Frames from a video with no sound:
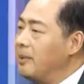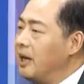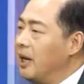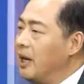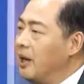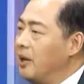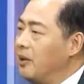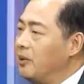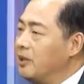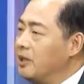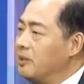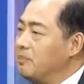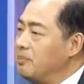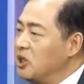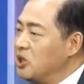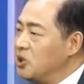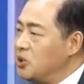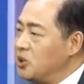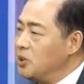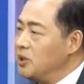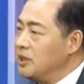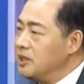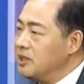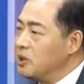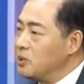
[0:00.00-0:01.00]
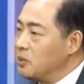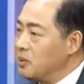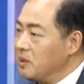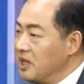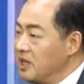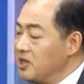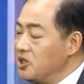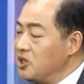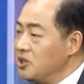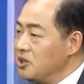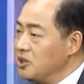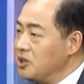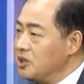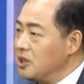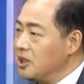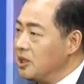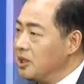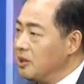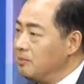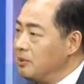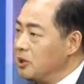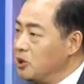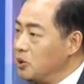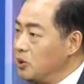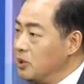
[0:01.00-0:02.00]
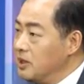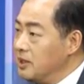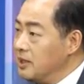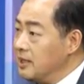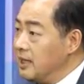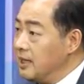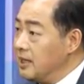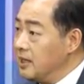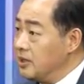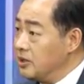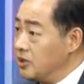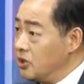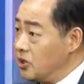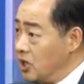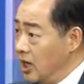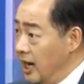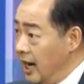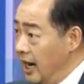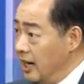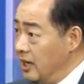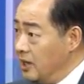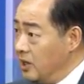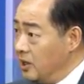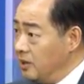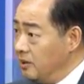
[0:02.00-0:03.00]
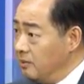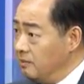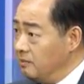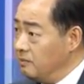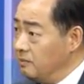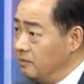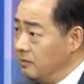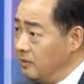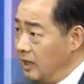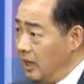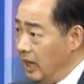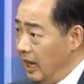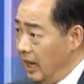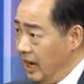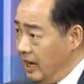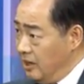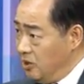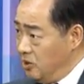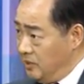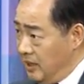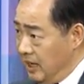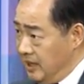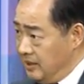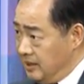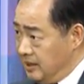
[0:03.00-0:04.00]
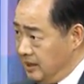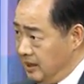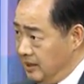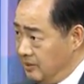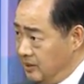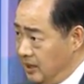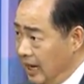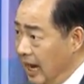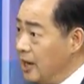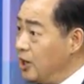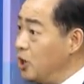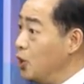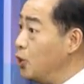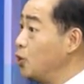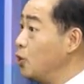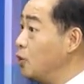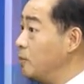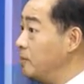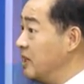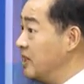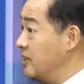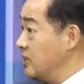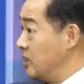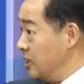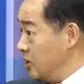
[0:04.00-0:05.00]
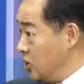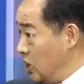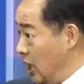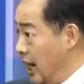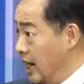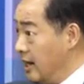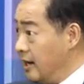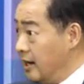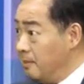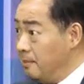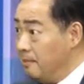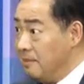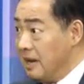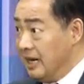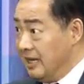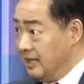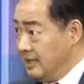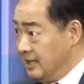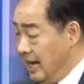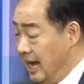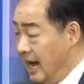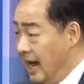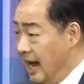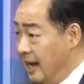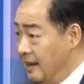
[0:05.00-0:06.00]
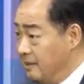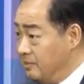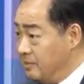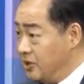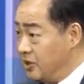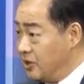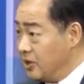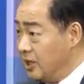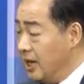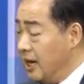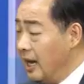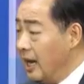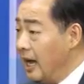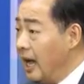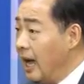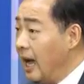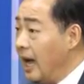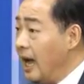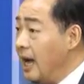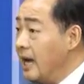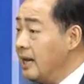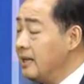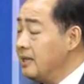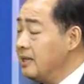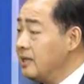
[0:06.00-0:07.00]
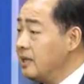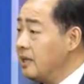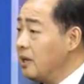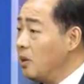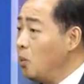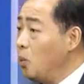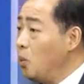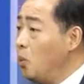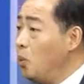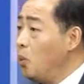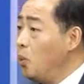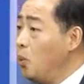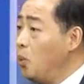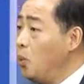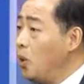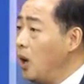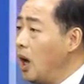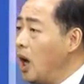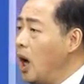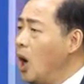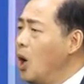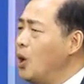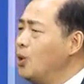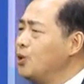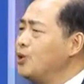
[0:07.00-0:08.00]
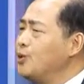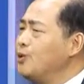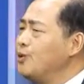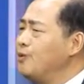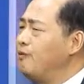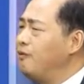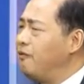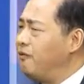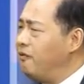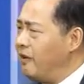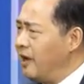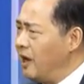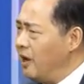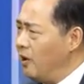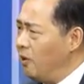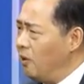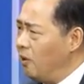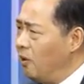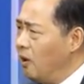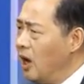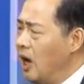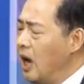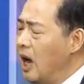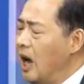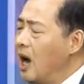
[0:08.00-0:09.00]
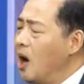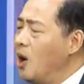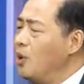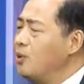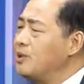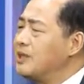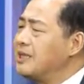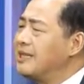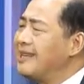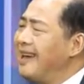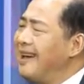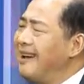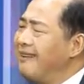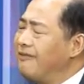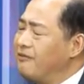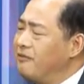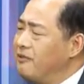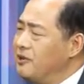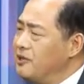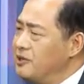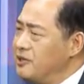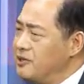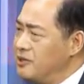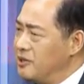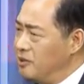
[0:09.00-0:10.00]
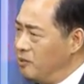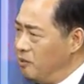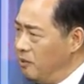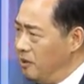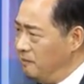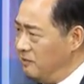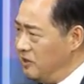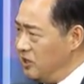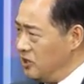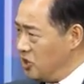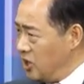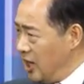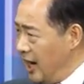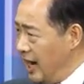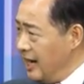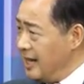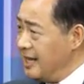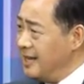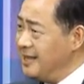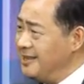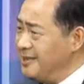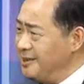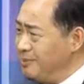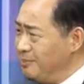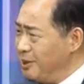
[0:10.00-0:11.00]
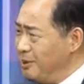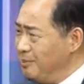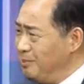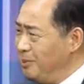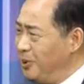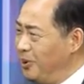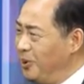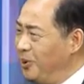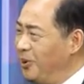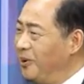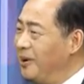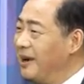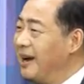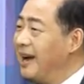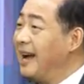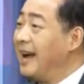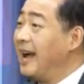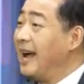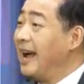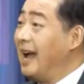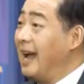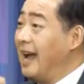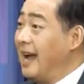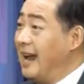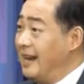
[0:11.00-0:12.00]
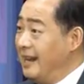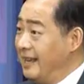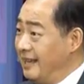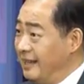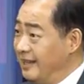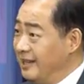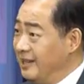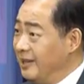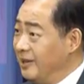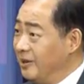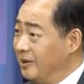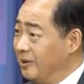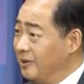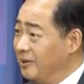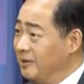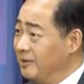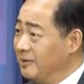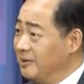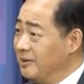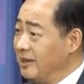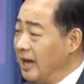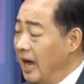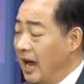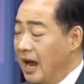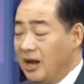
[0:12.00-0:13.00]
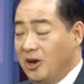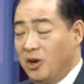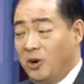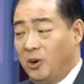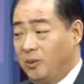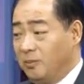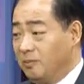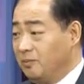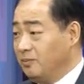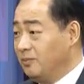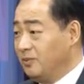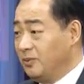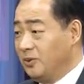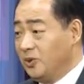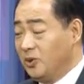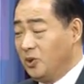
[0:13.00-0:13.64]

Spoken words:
about between the relationship between the China and the United States? I know you've been to China many times. And how do you feel? How different of the Chinese people and here? I know